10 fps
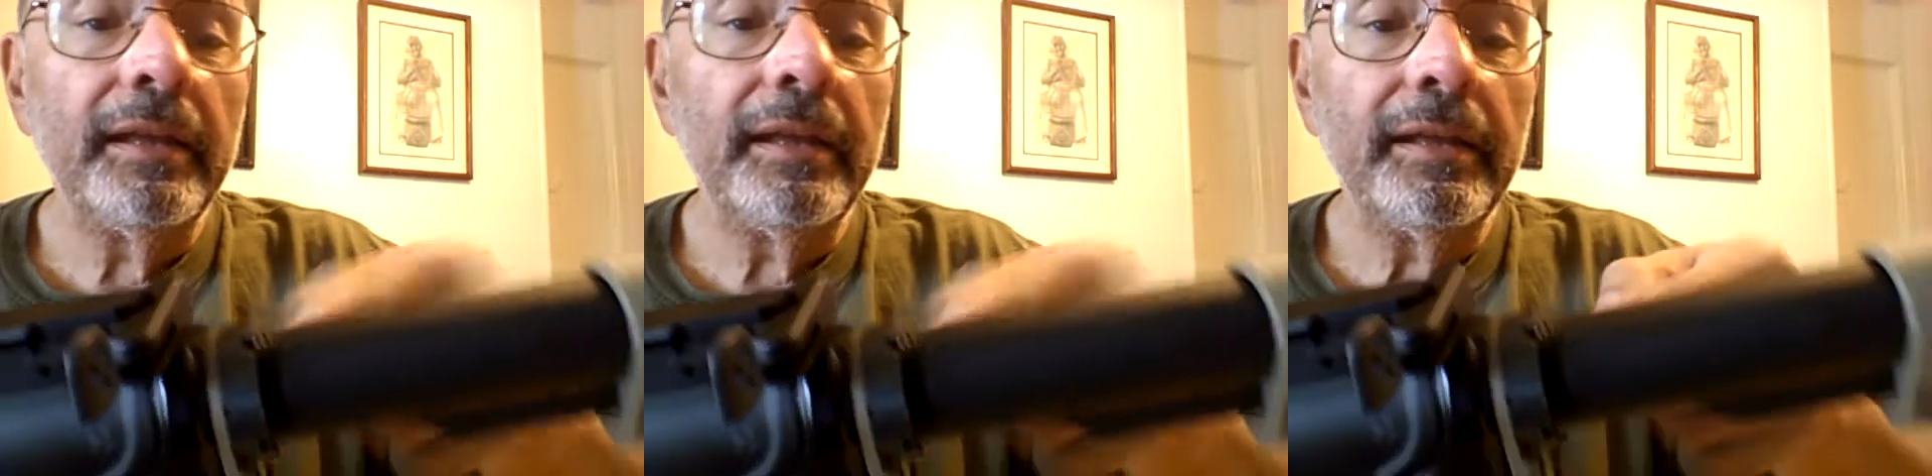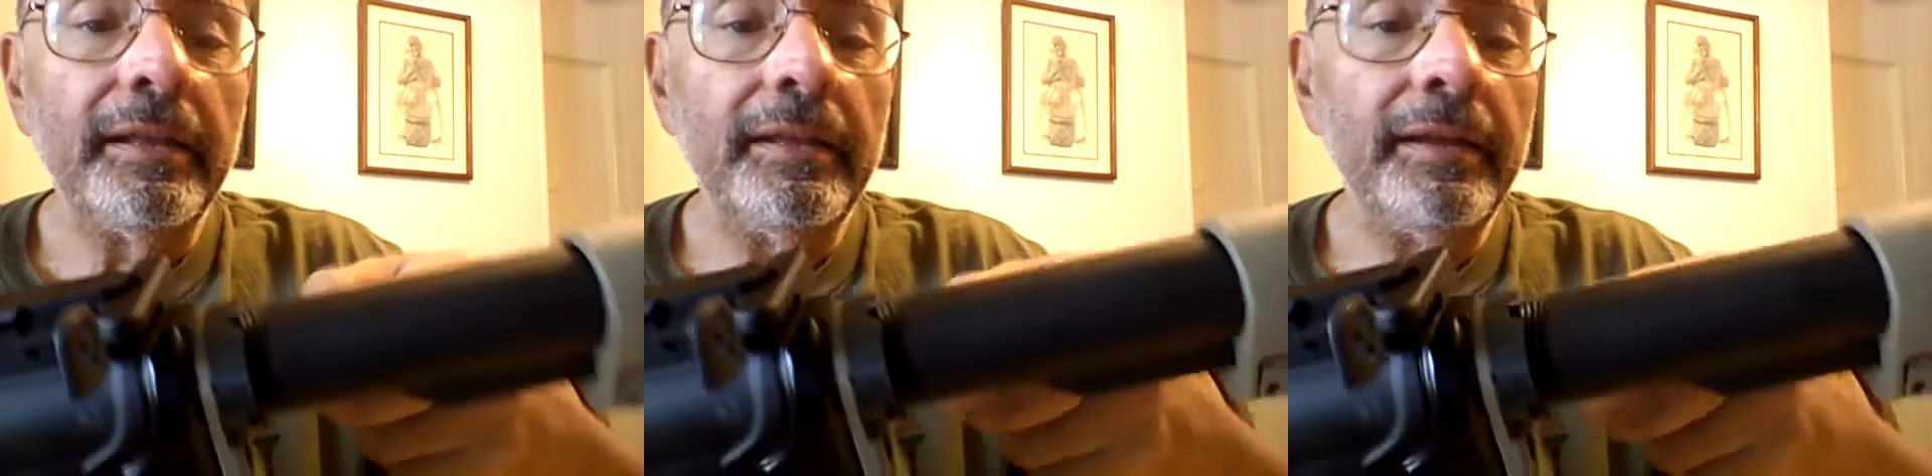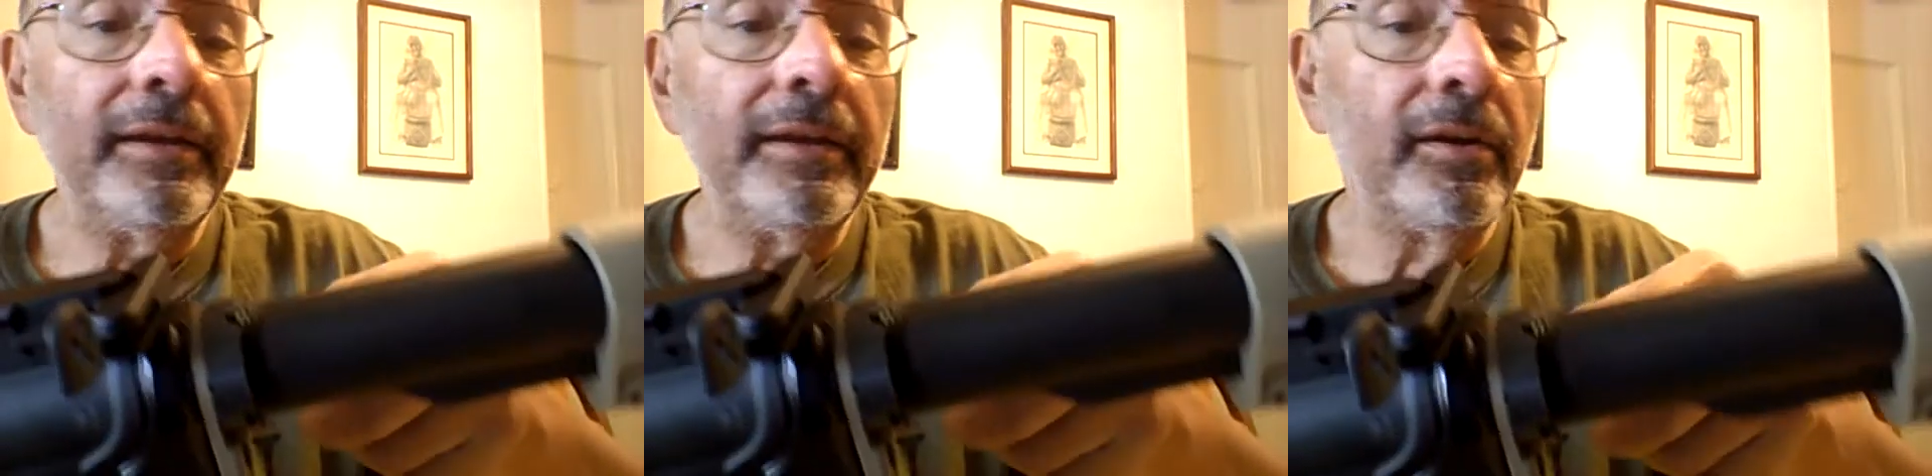and
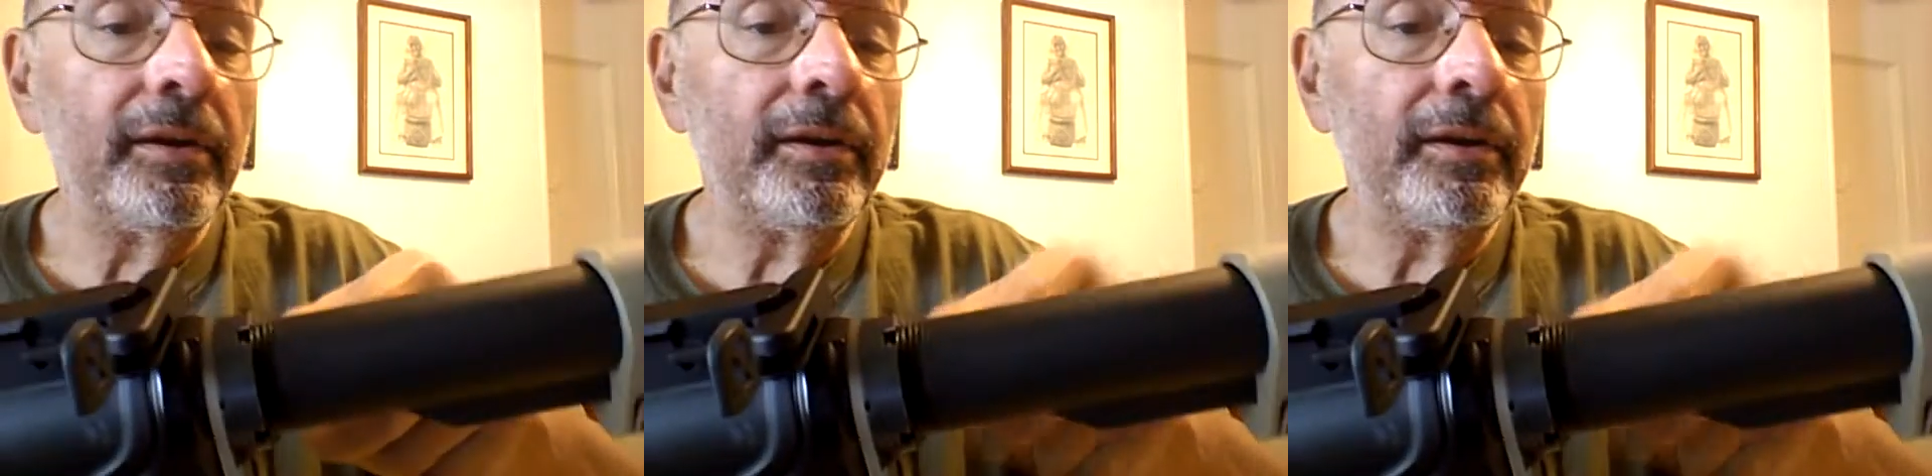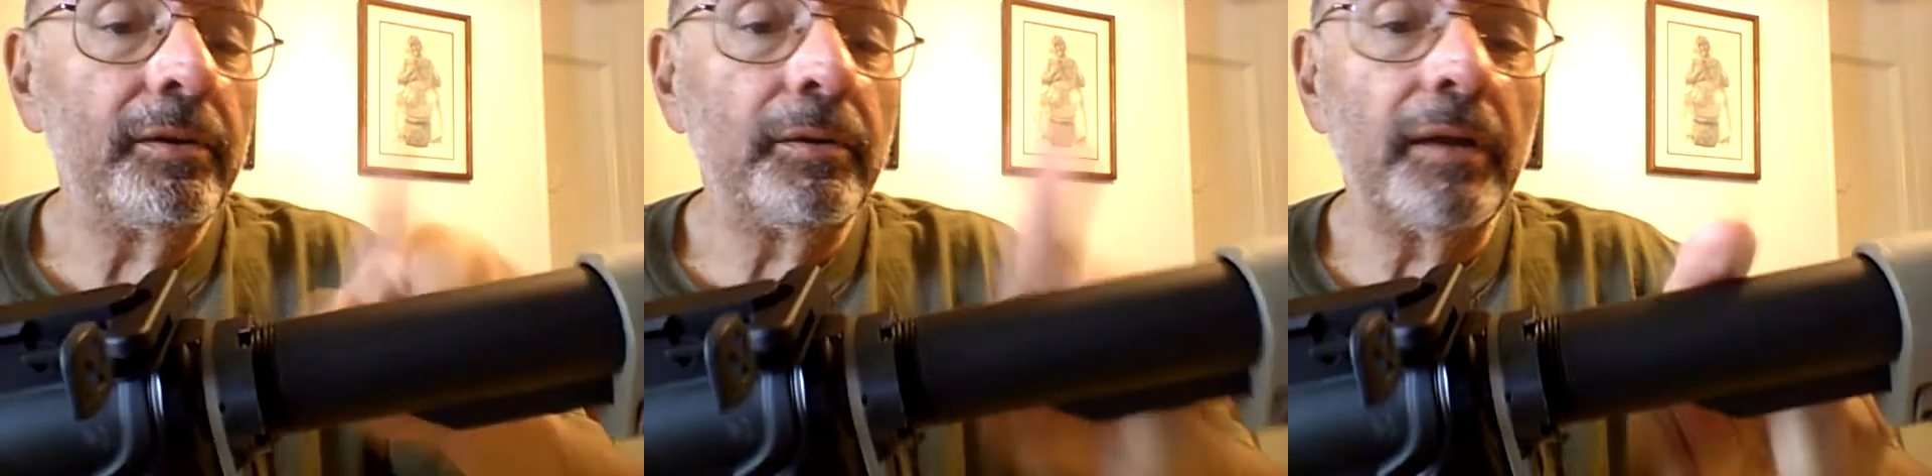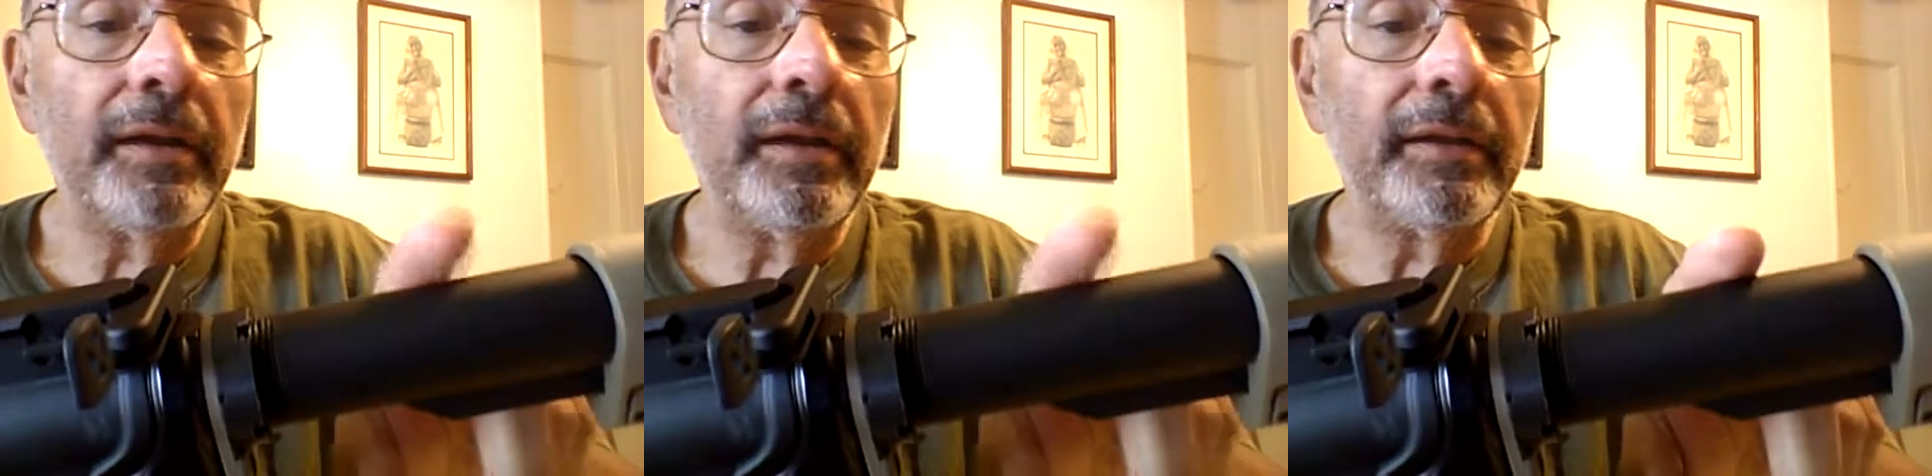they are
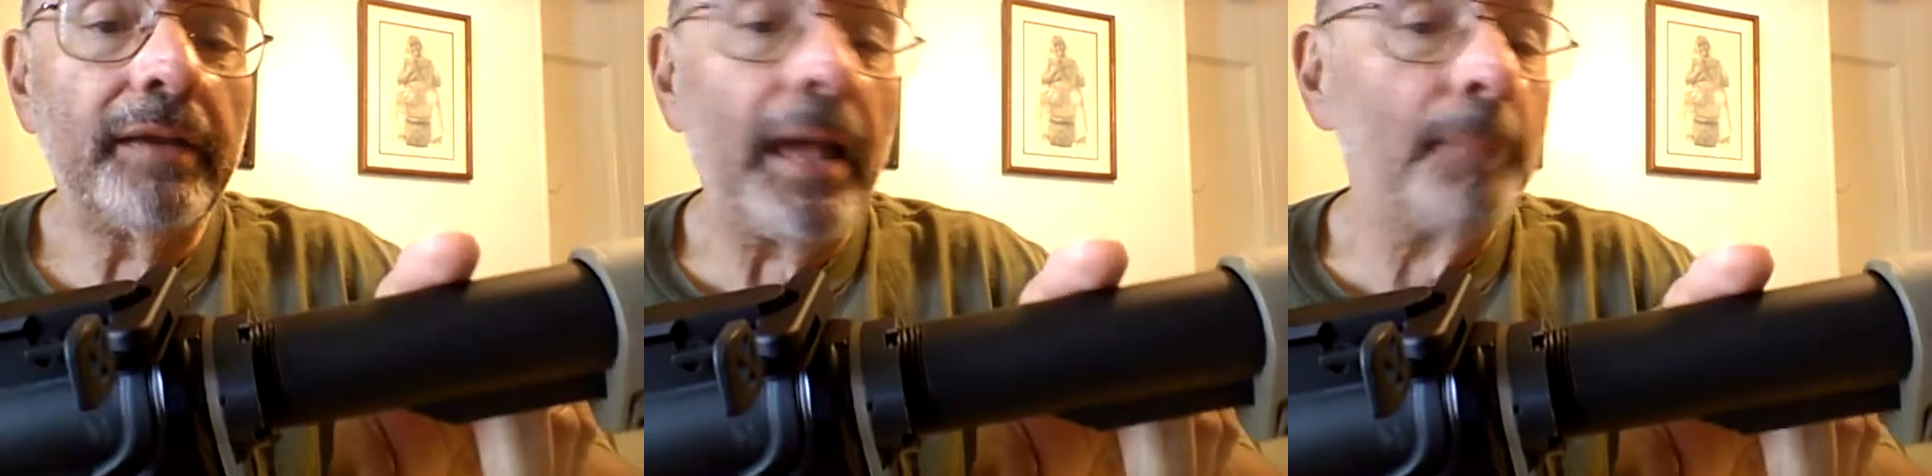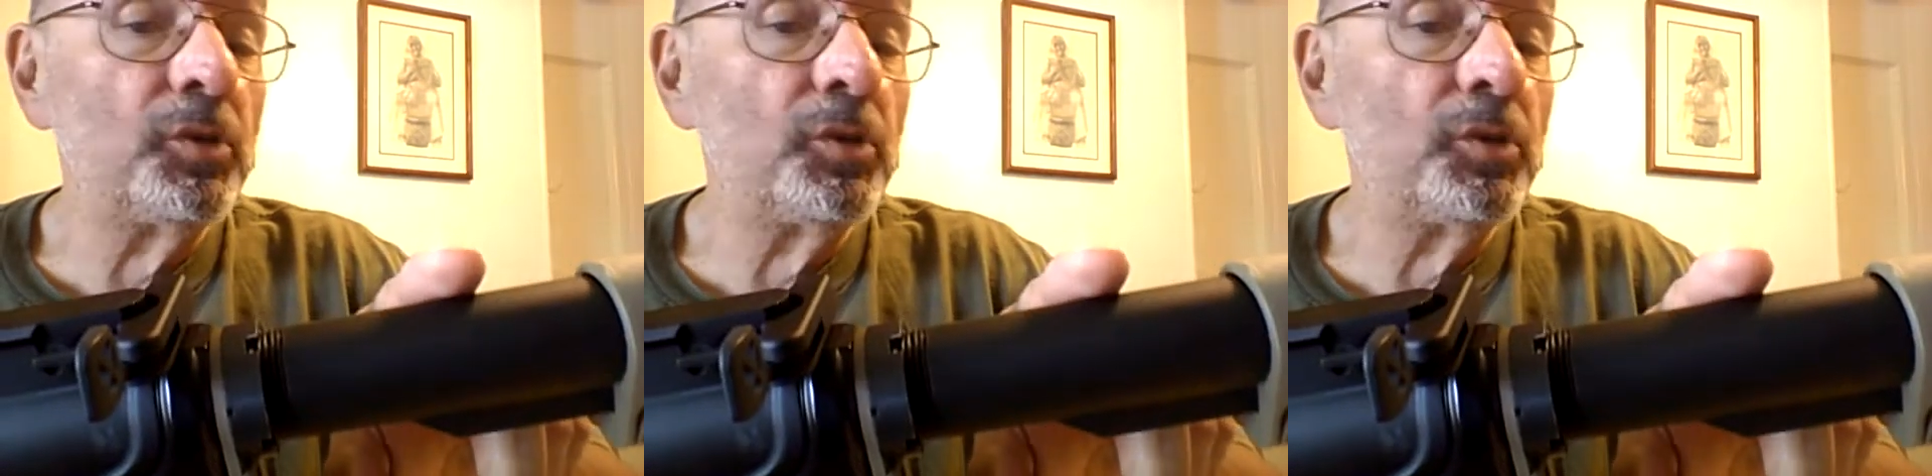captured